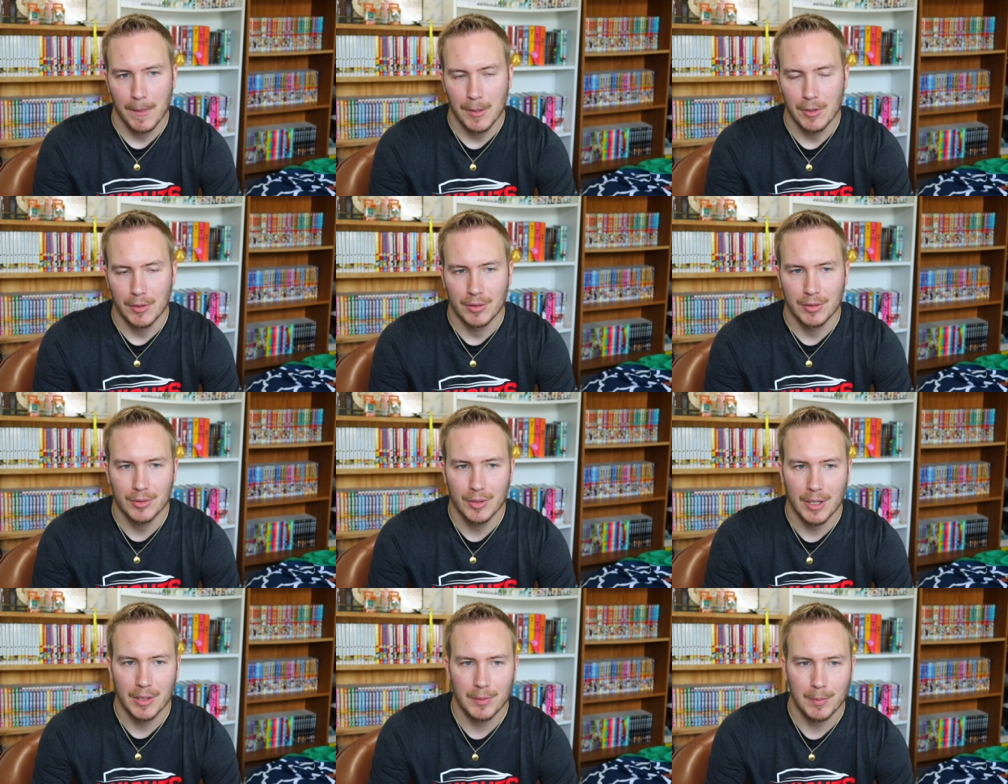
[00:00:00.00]
you're
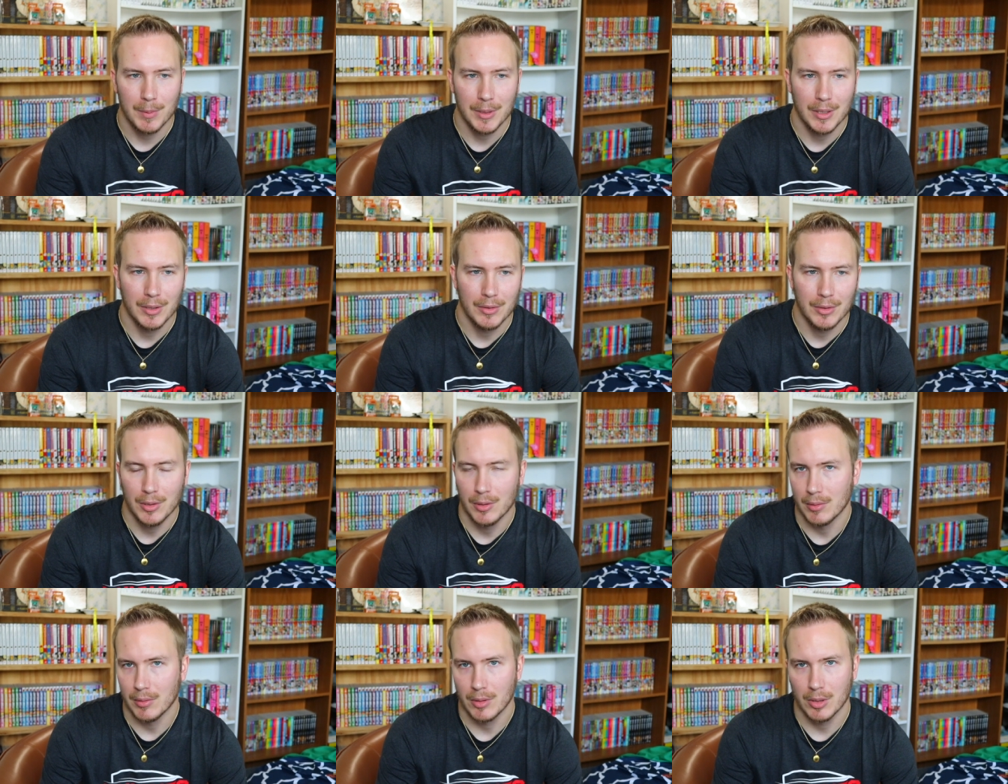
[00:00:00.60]
stressed because
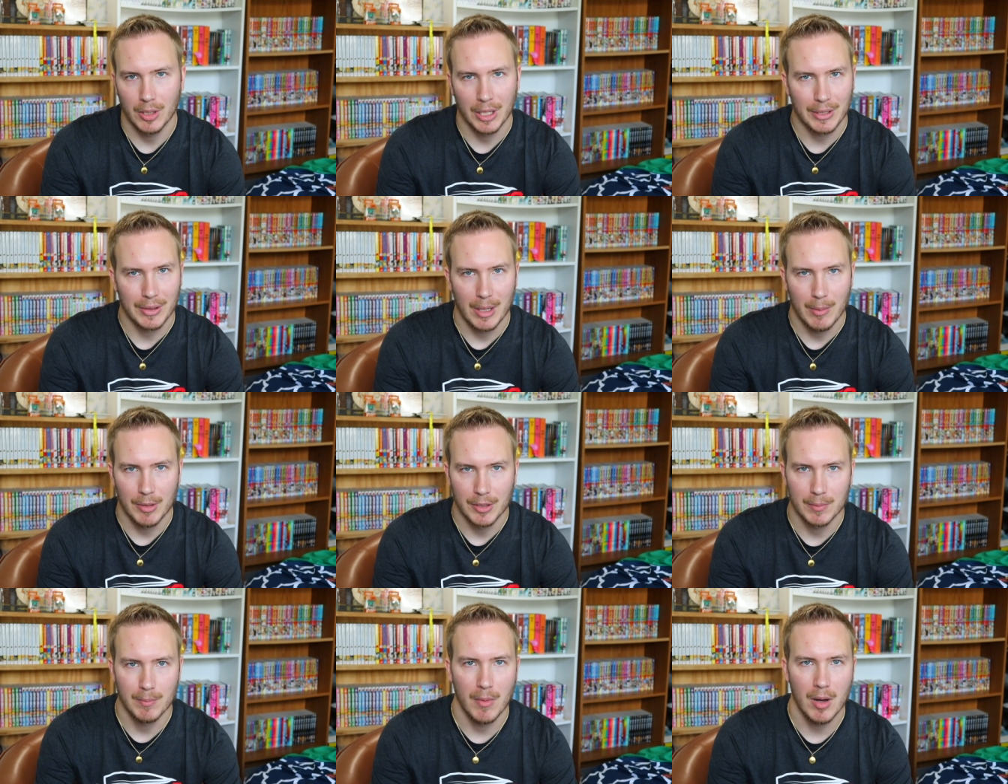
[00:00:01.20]
you don't collect
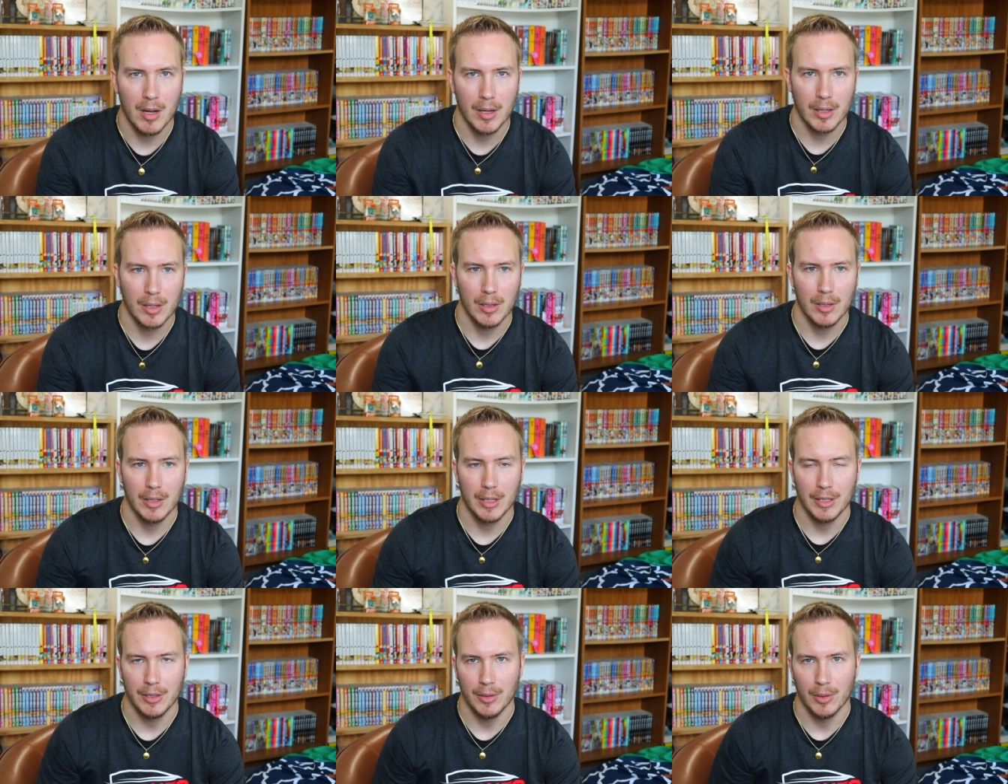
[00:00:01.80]
that much
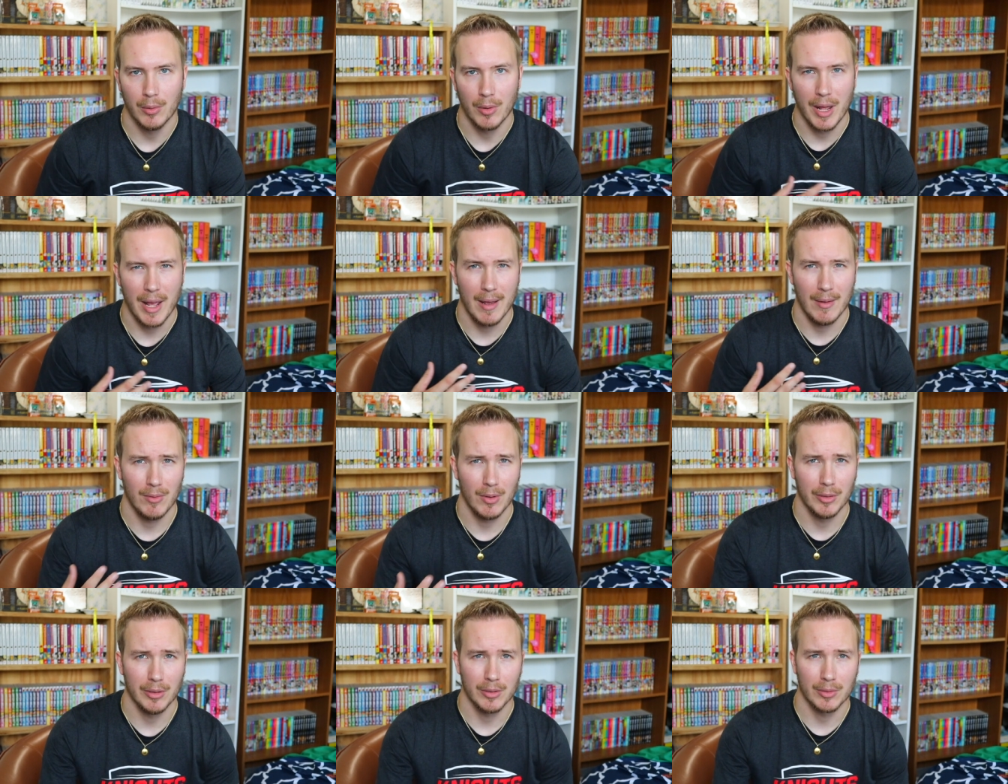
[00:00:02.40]
manga and you don't
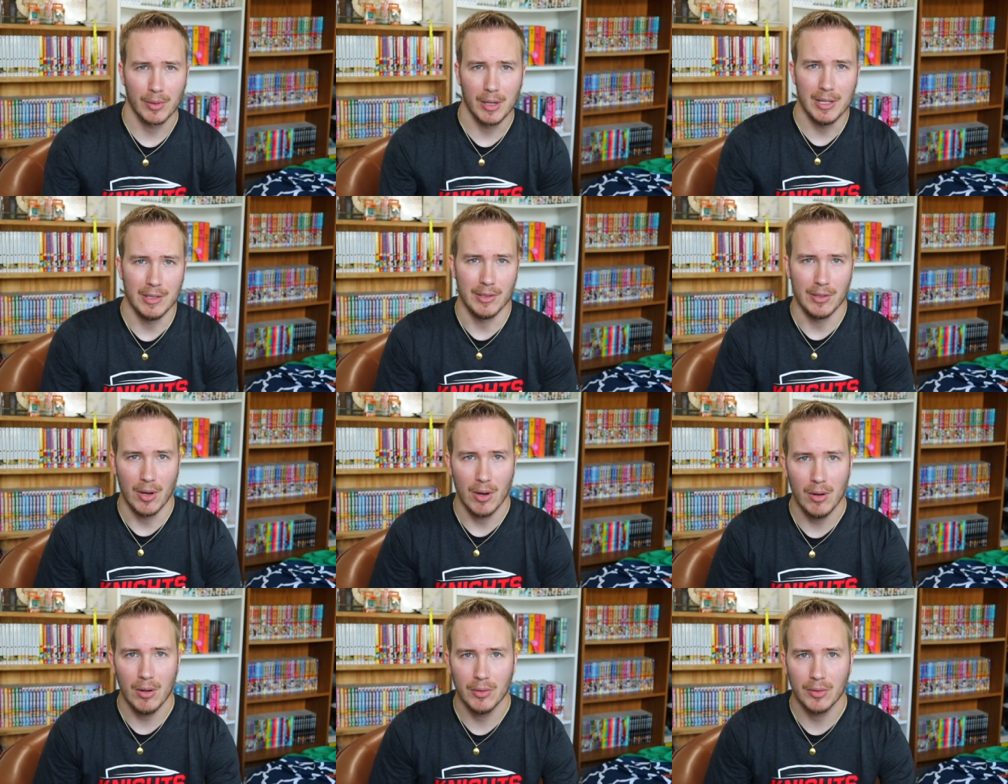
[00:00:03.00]
have all these crazy
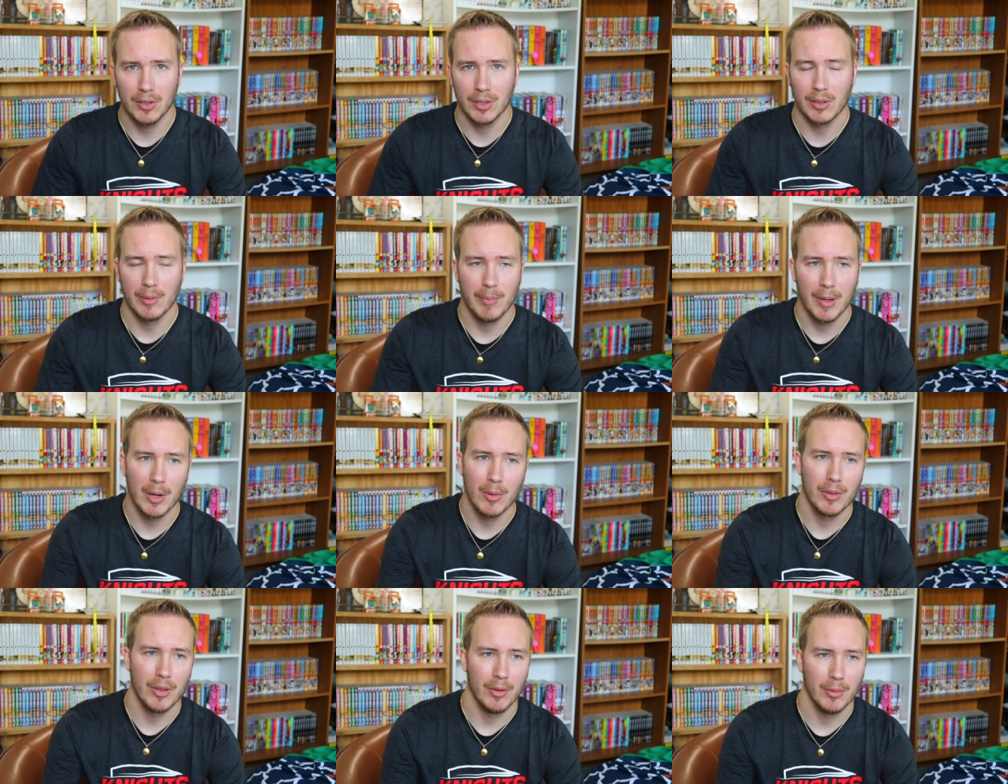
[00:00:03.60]
hauls to
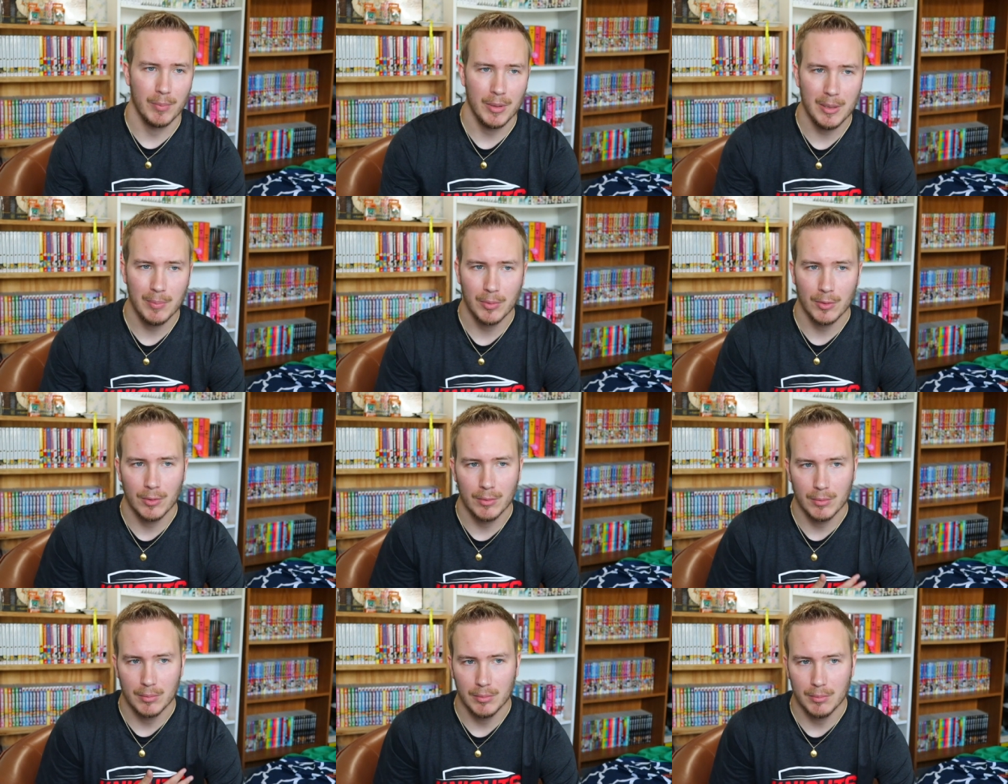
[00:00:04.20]
compare with other people